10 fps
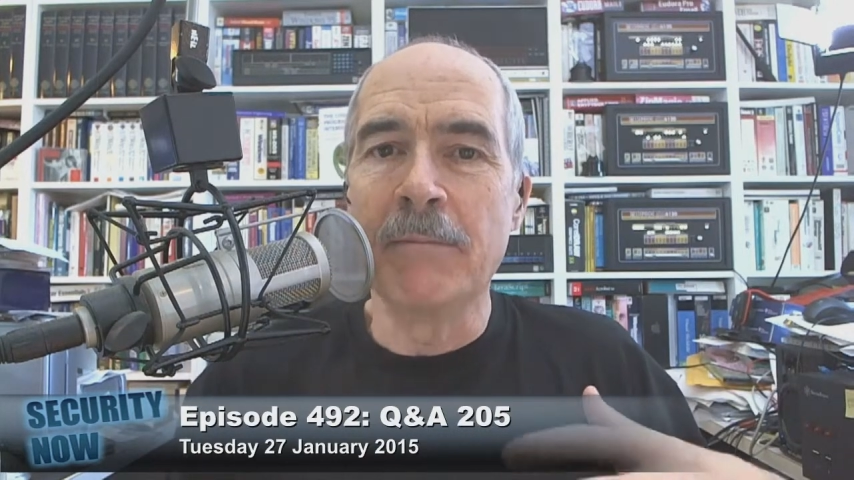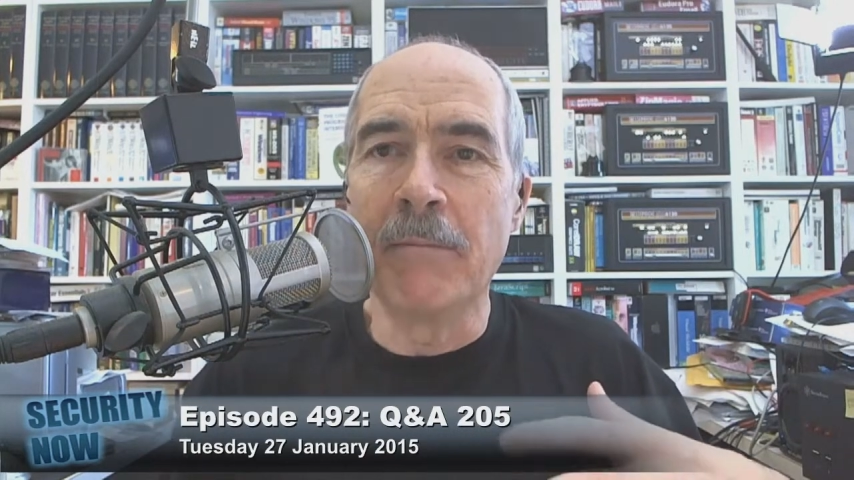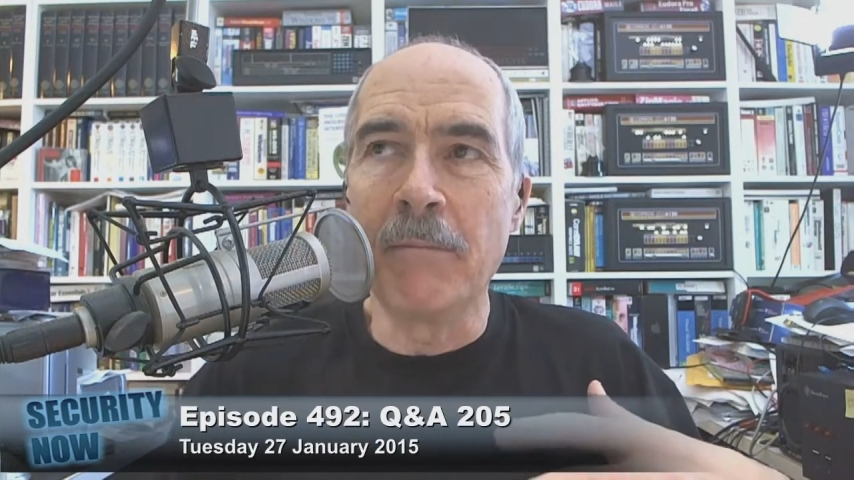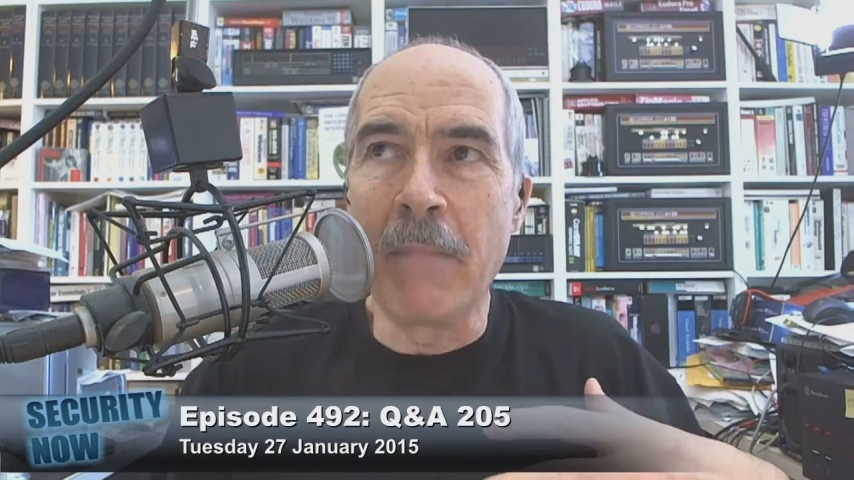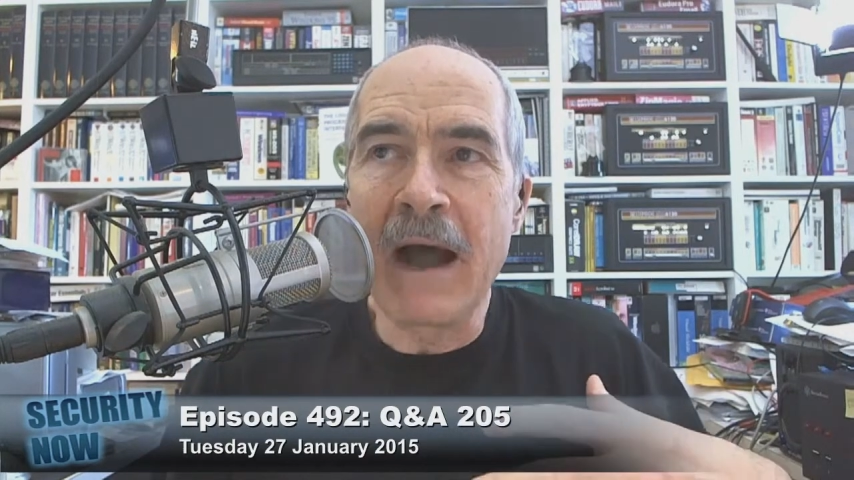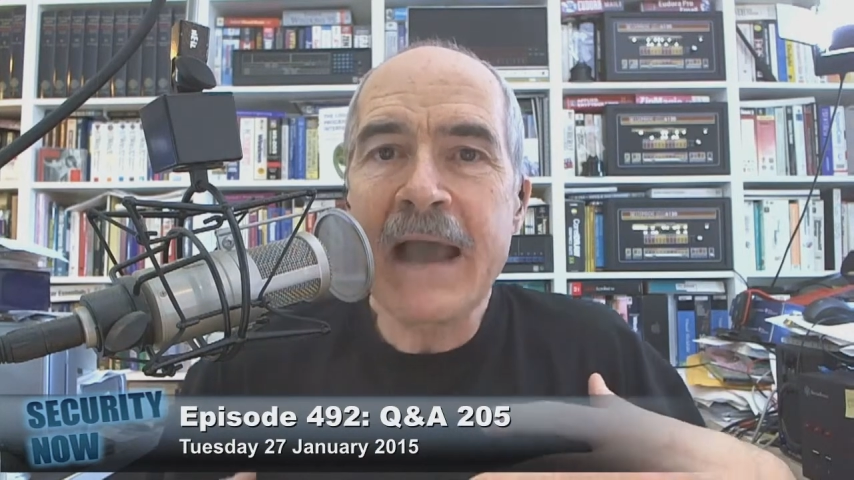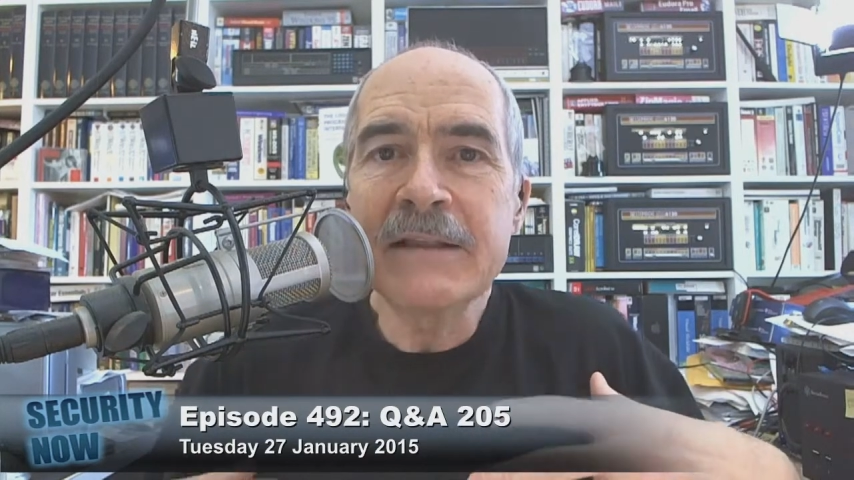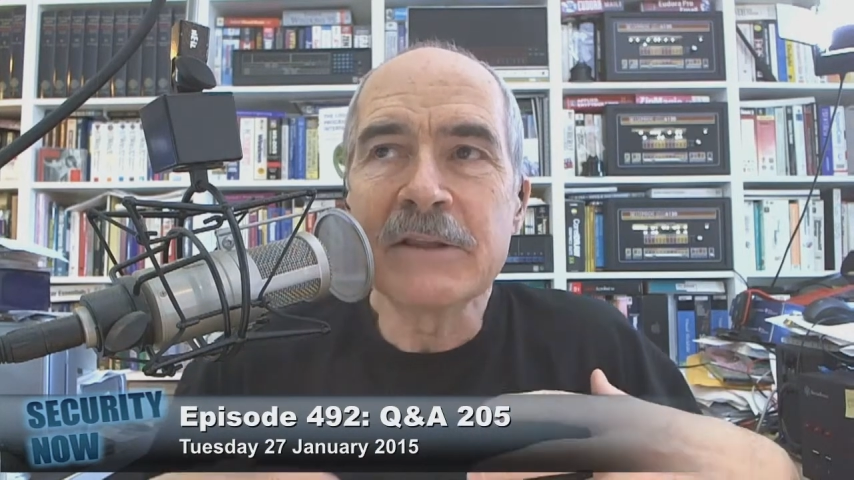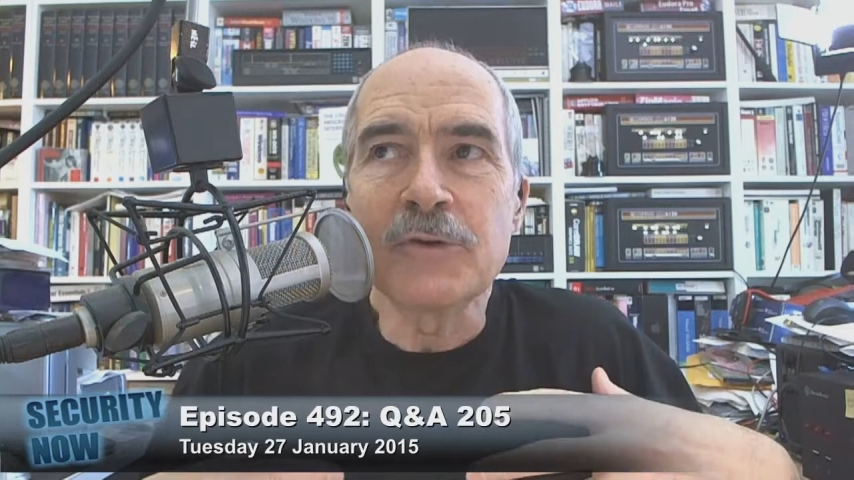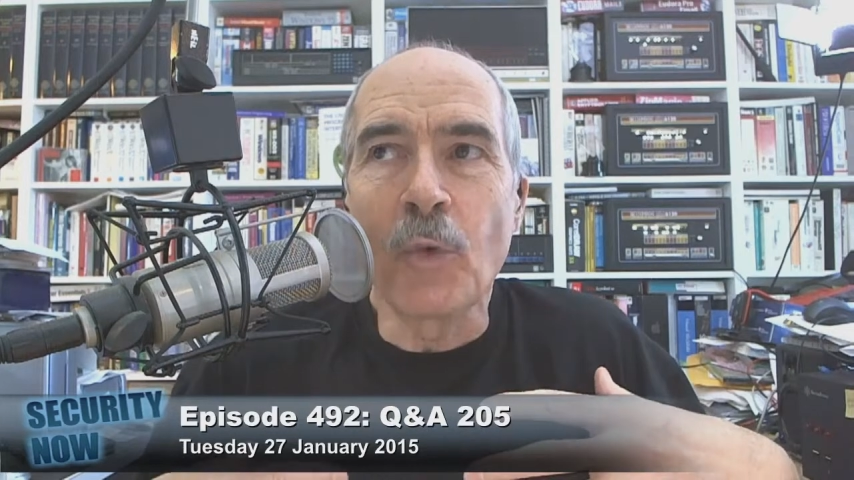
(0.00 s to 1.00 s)

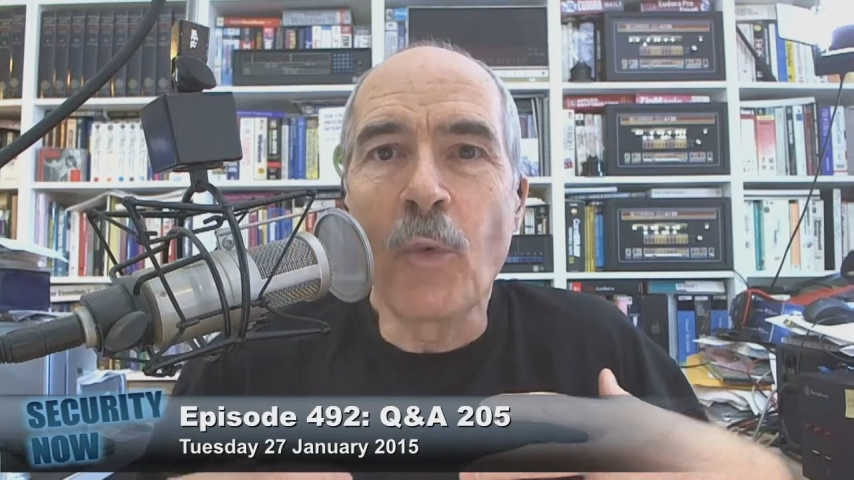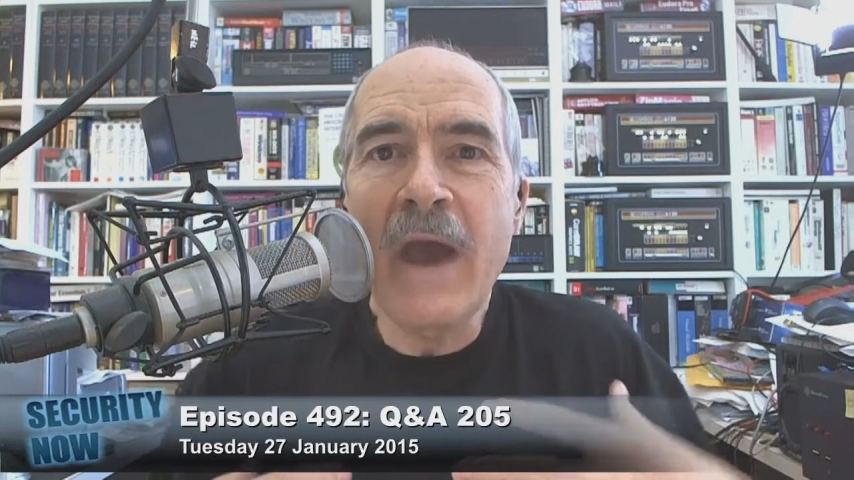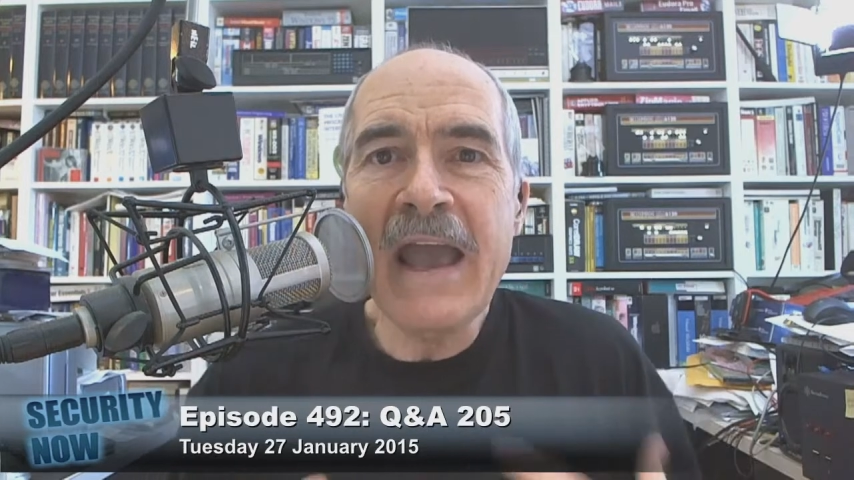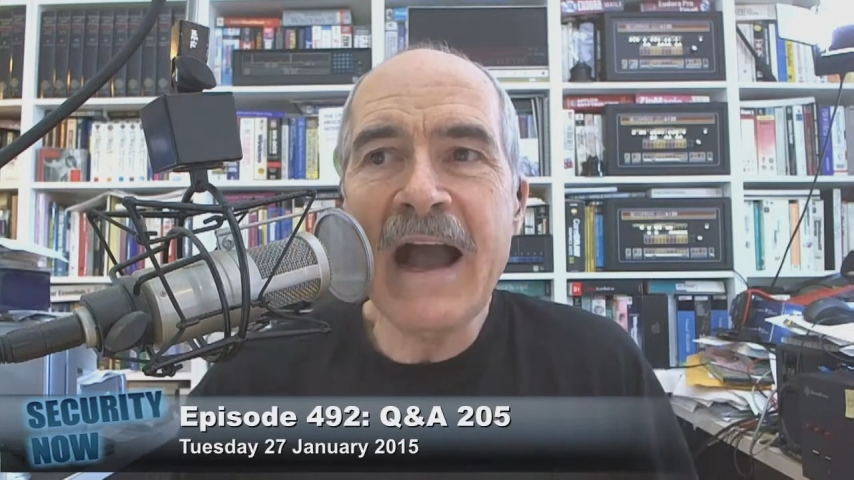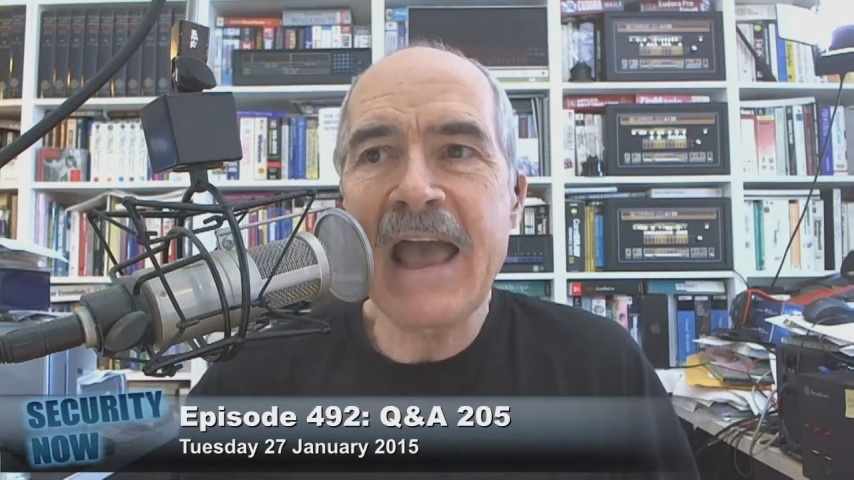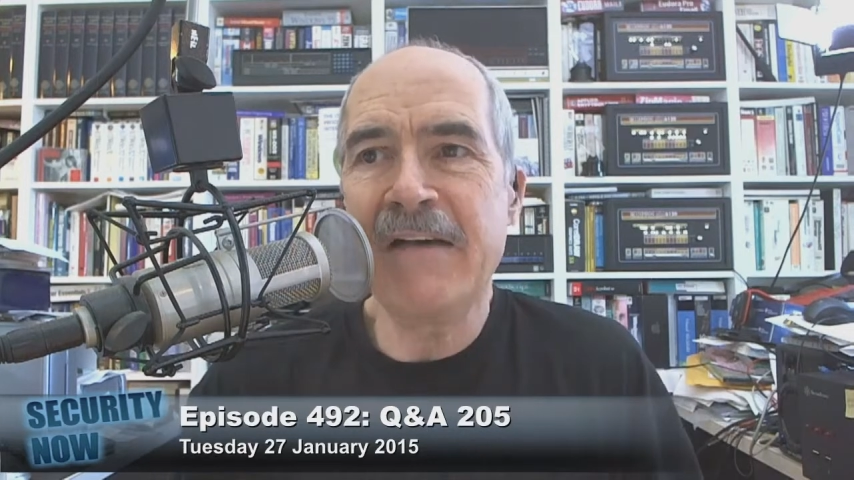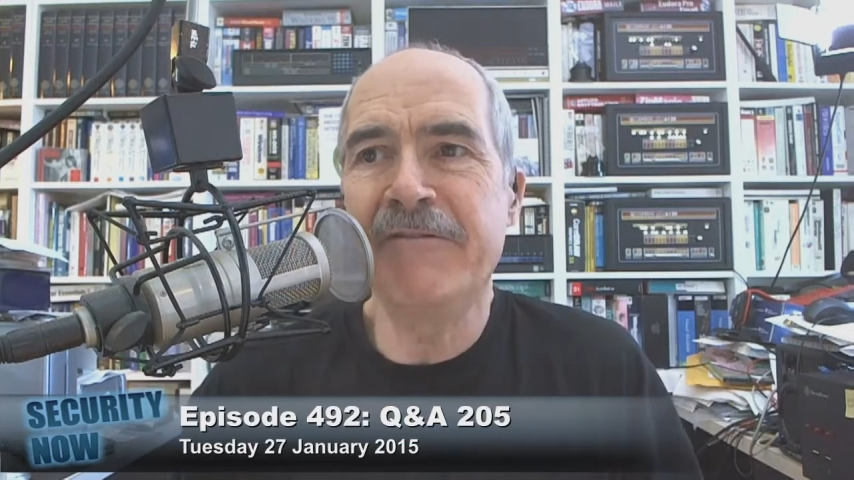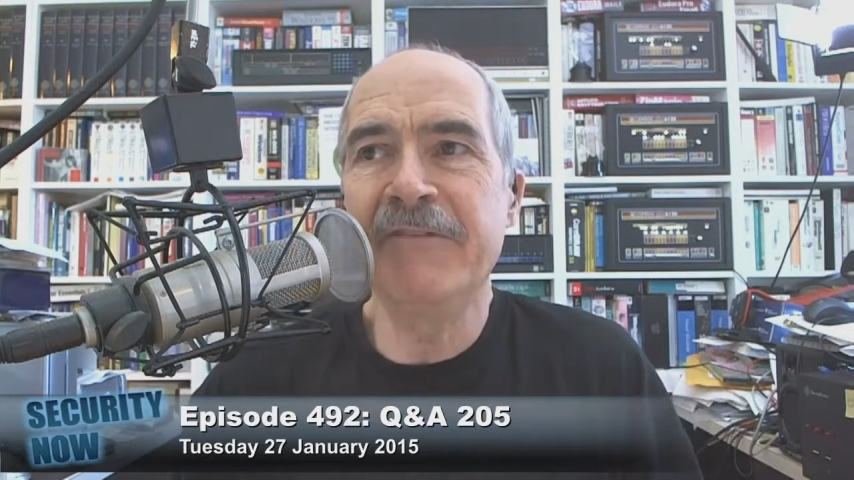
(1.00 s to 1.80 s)
the way I have